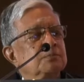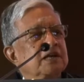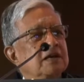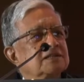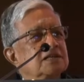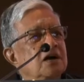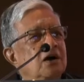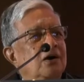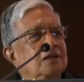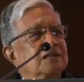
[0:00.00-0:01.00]
because
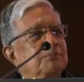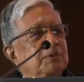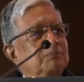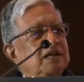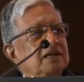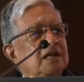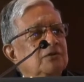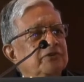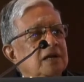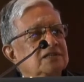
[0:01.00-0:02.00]
all the public
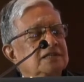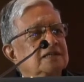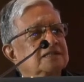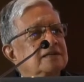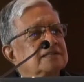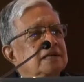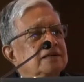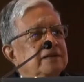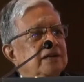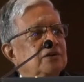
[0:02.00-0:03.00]
infrastructures and
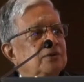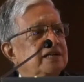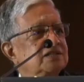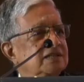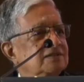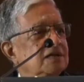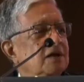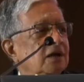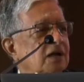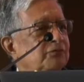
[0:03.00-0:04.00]
the regulations
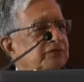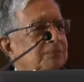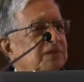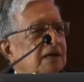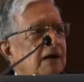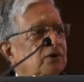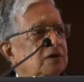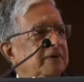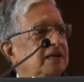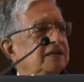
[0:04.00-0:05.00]
come from the
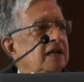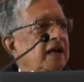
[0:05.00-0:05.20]
government.